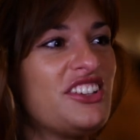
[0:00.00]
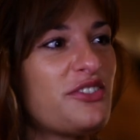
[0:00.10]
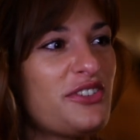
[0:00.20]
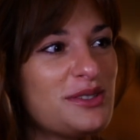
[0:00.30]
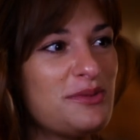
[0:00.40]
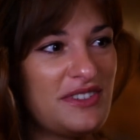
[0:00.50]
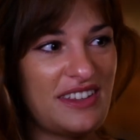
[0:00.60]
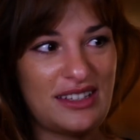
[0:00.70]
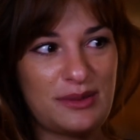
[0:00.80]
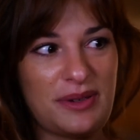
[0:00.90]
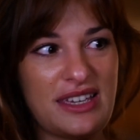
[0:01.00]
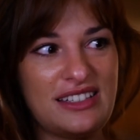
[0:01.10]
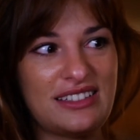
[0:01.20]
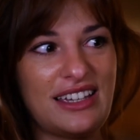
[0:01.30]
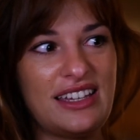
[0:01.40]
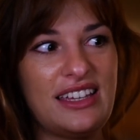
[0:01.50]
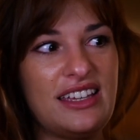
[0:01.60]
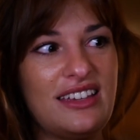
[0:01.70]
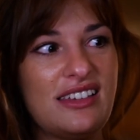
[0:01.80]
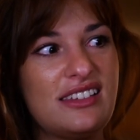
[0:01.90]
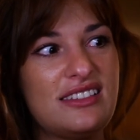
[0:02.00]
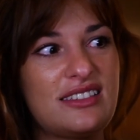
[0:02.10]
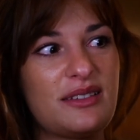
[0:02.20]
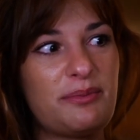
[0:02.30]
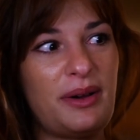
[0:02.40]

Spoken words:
The first movement of this piece is,